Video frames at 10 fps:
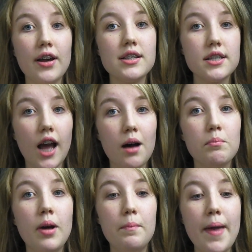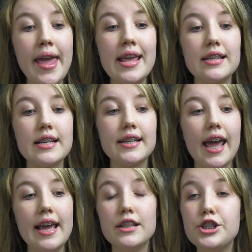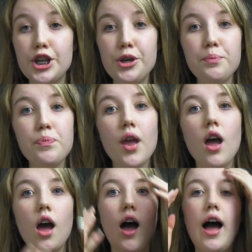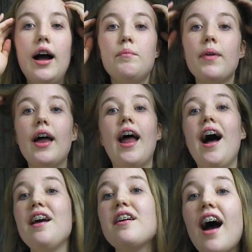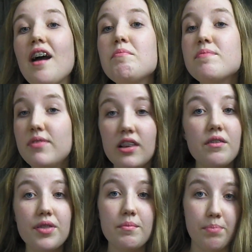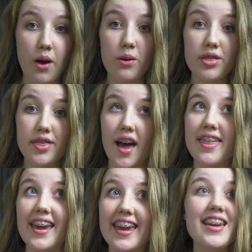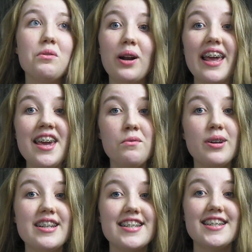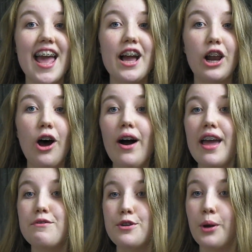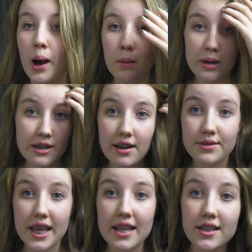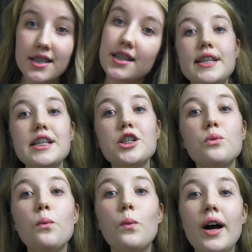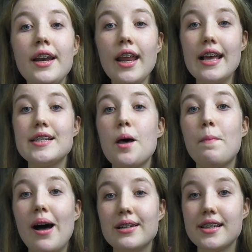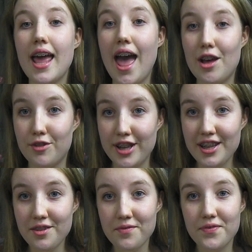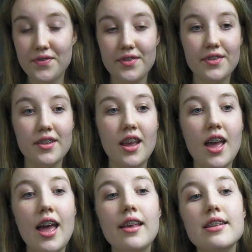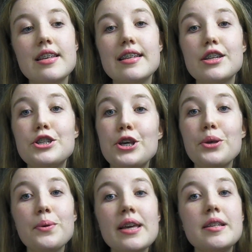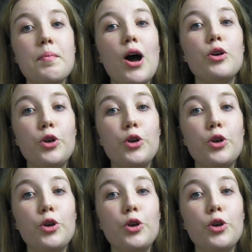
find SKAM a bit easier to get into. And I love them both, I think, equally, which is saying a lot if you know how much I love Skins. Season 1 is about Eva, Season 2 is about